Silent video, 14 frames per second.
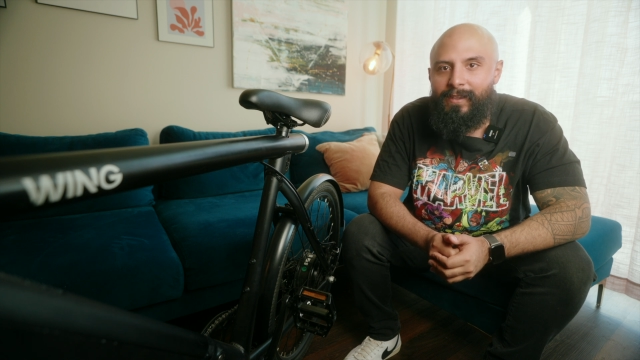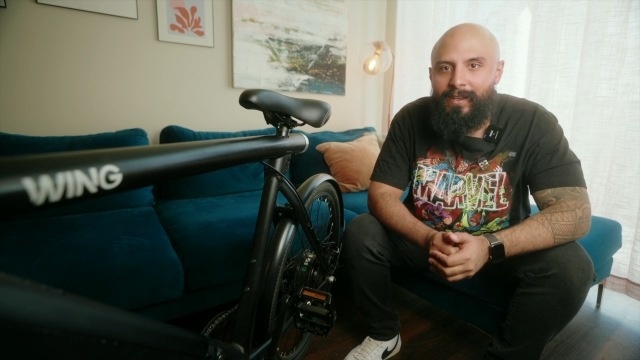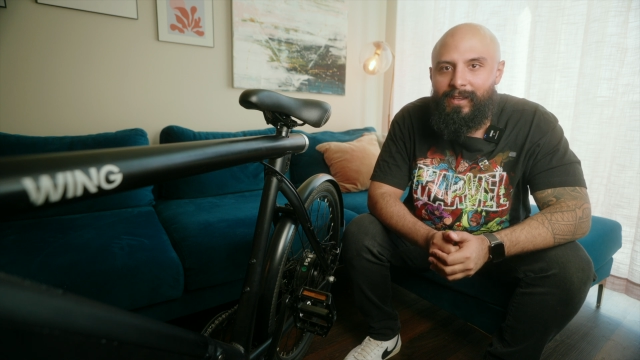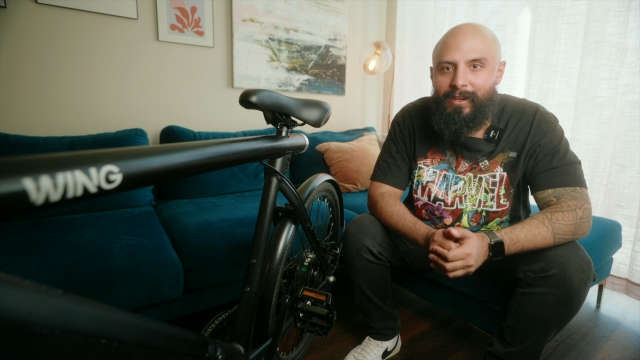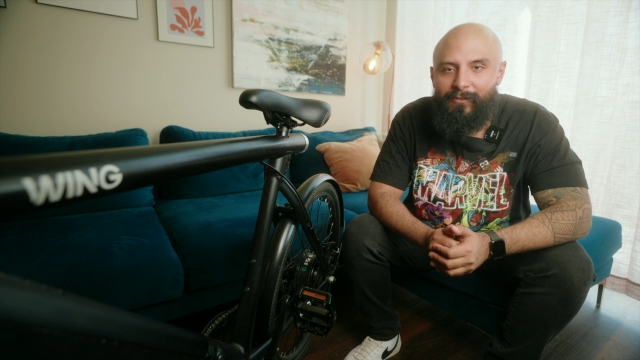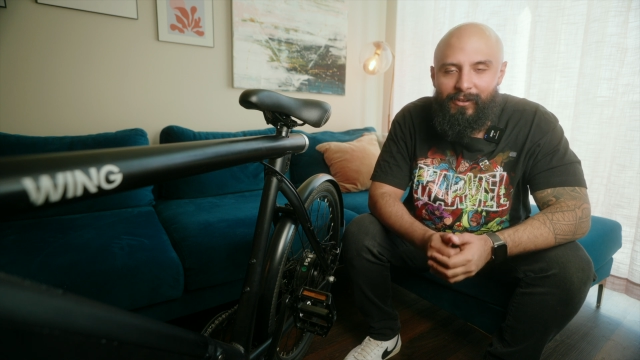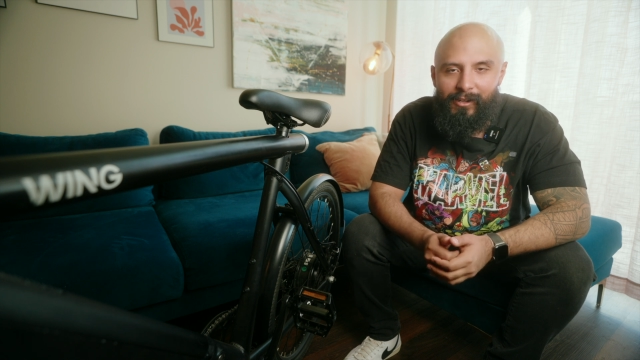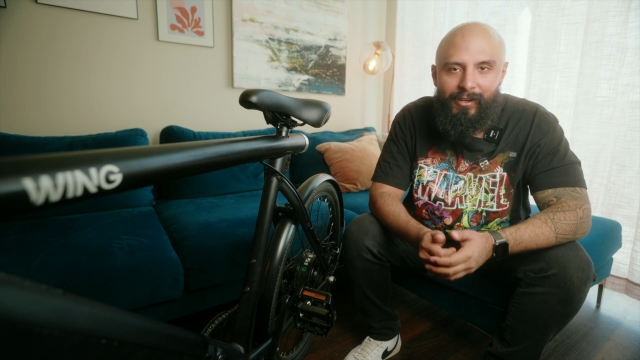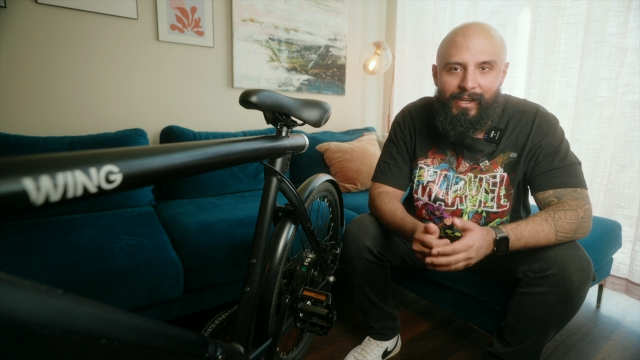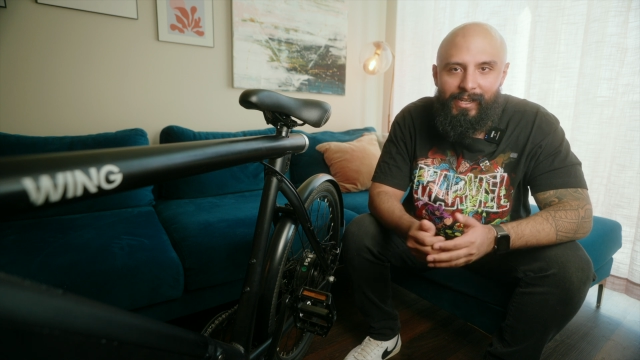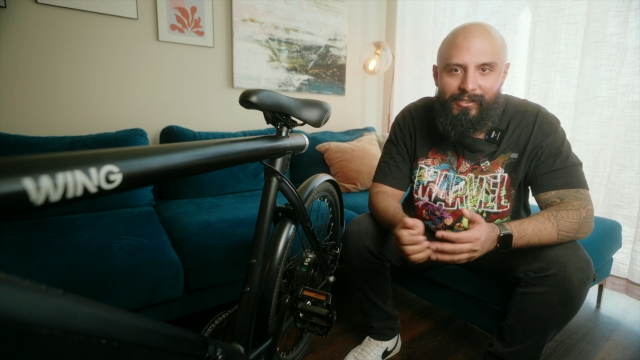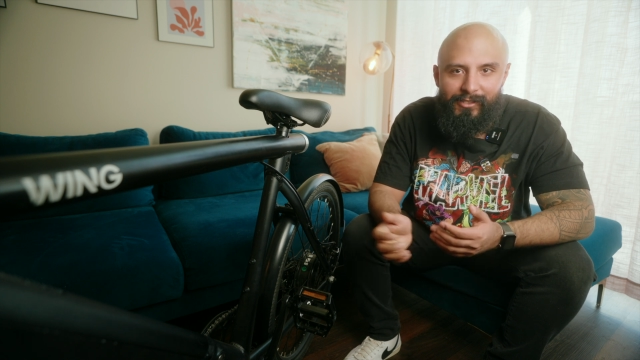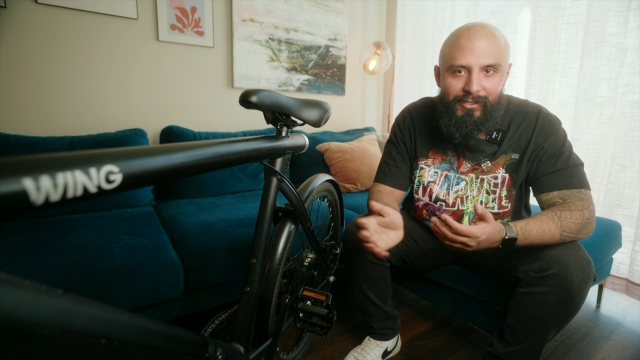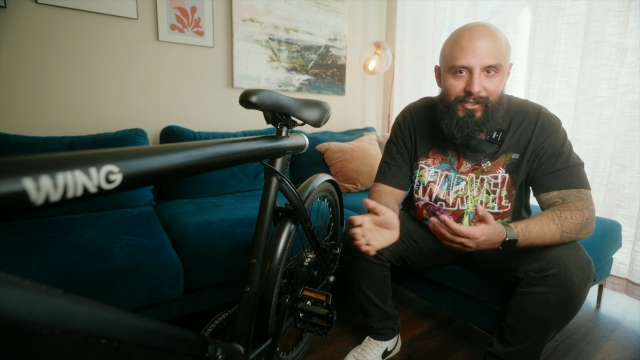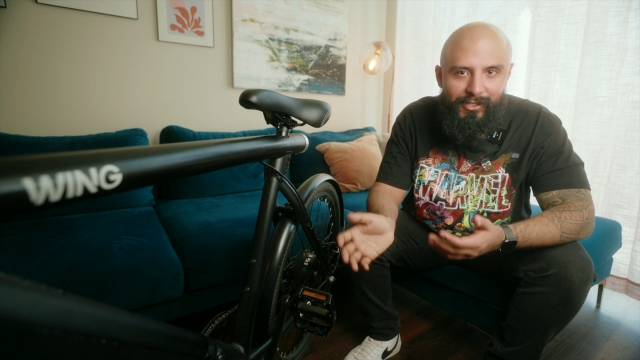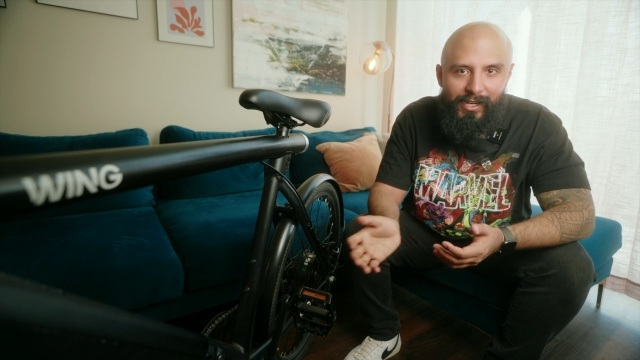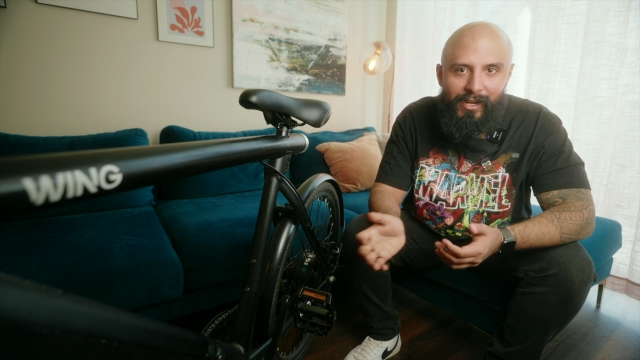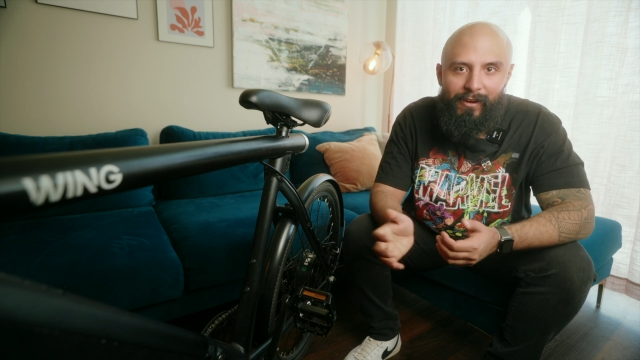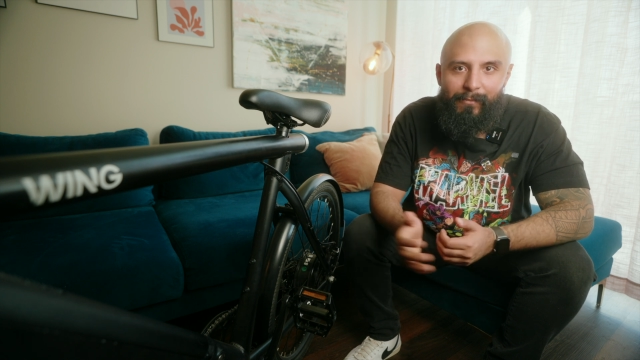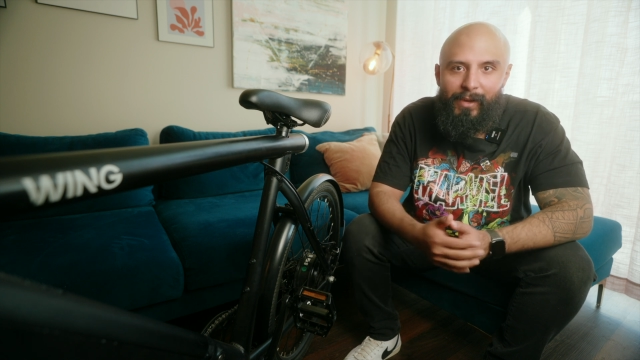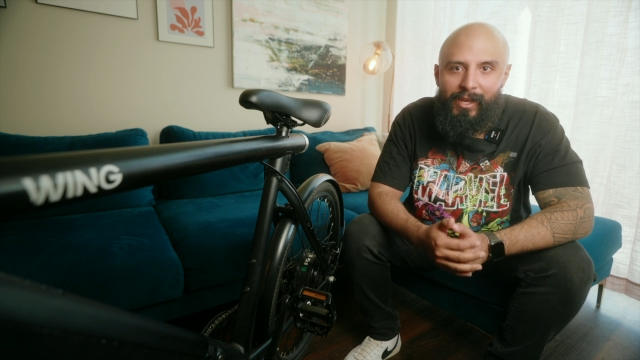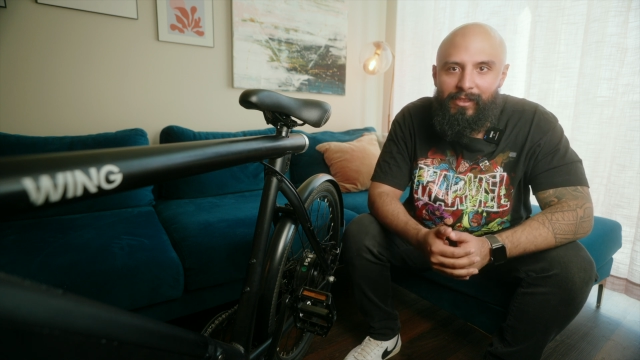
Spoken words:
and I figured I'd just share my